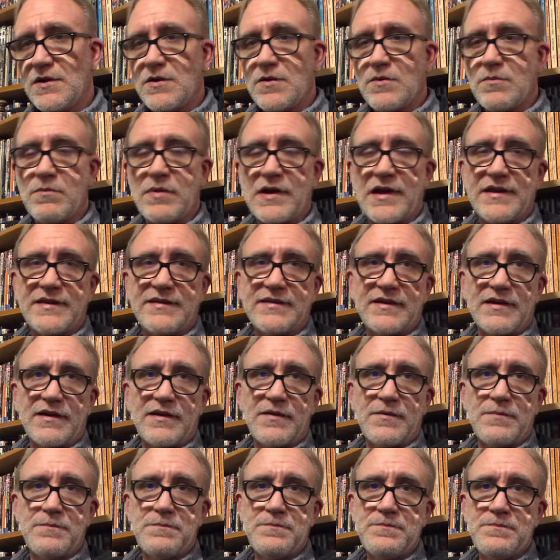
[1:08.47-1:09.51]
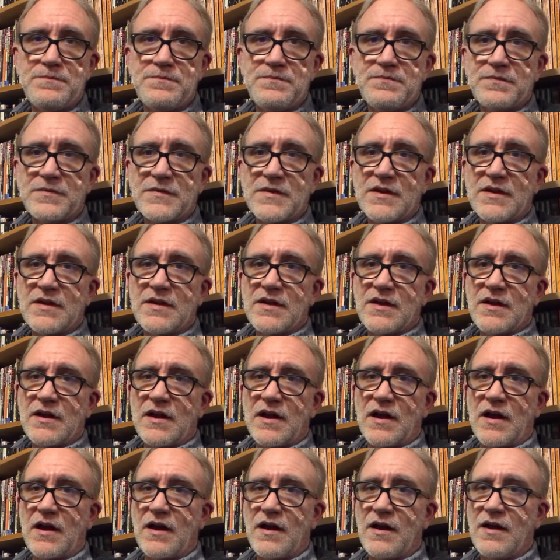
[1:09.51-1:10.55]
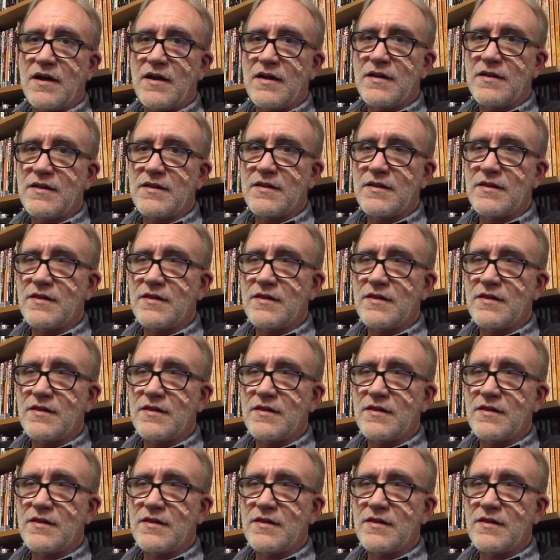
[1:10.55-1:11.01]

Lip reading: But the